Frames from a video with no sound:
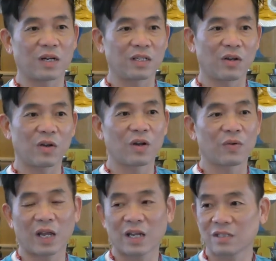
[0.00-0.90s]
and
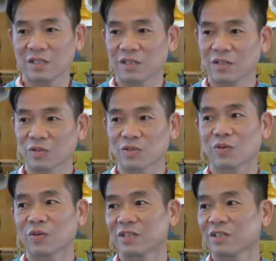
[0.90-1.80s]
your
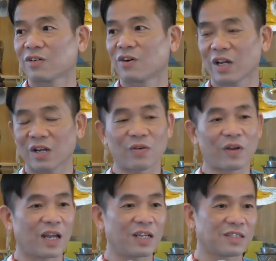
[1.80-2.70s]
store is a great
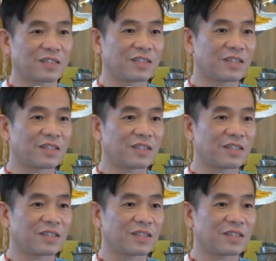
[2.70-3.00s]
location.